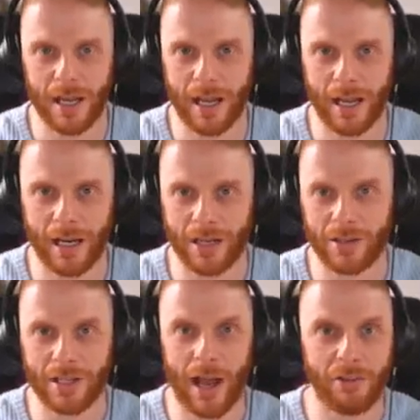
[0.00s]
And it
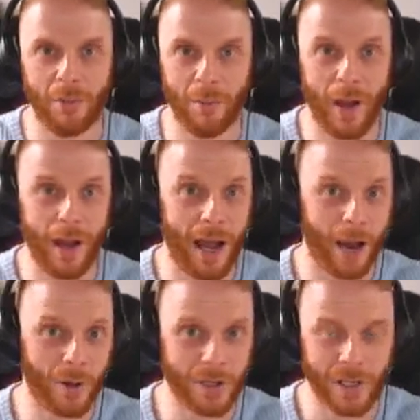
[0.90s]
doesn't have to be about
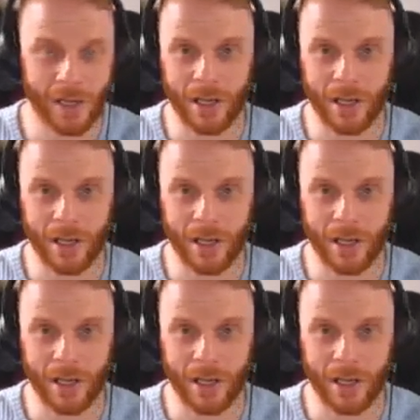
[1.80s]
hours,